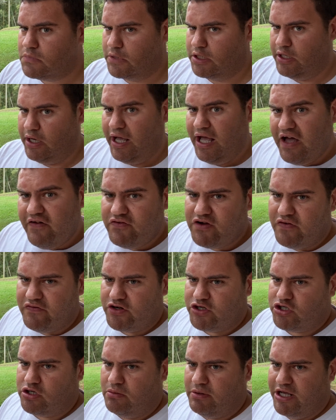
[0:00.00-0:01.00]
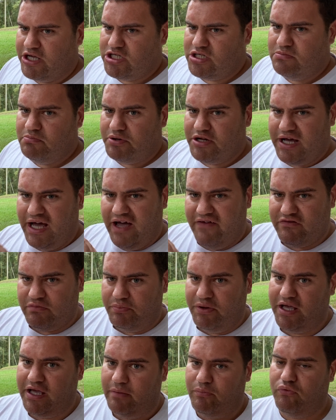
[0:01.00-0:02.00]
Now, I have garbage collection, but I have to
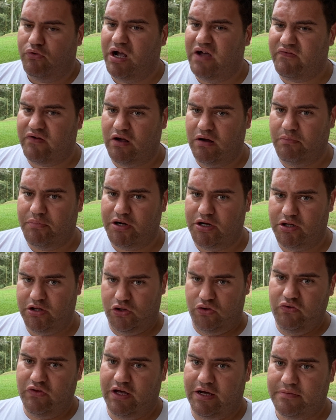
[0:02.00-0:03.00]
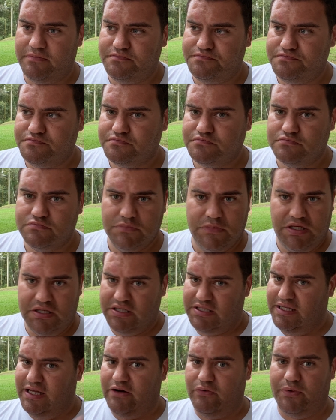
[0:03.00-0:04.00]
pay a private company to do that.
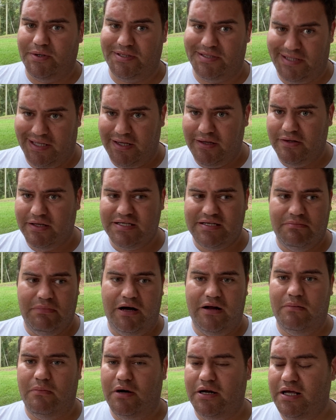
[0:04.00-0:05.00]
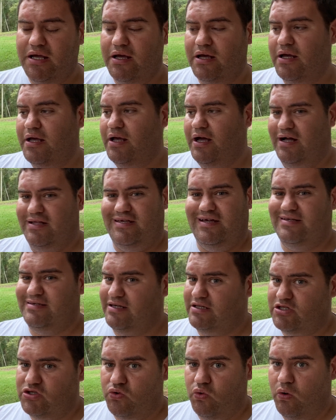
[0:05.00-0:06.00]
It's not a ridiculous amount of money. I think it's
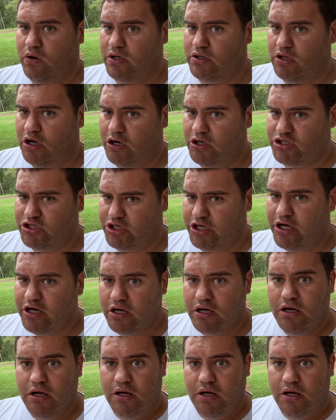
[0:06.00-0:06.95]
like $200 a year.